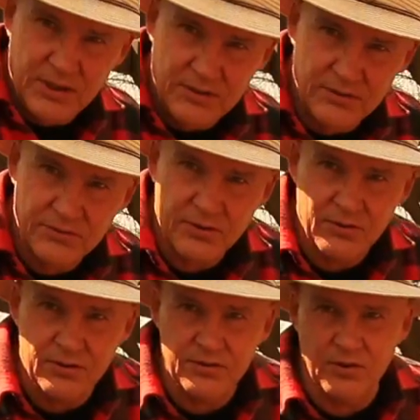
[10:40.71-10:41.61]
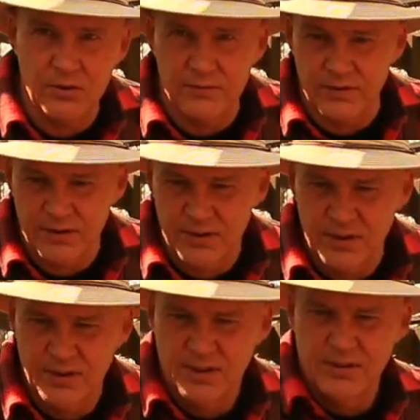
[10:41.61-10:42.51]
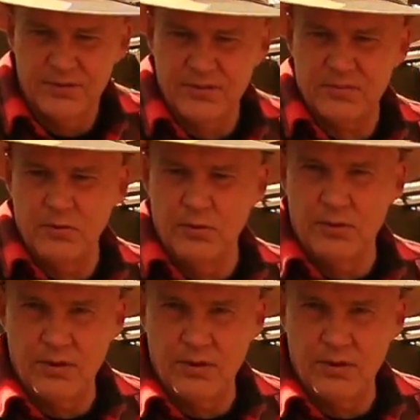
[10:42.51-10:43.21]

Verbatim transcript: can just turn this over to smooth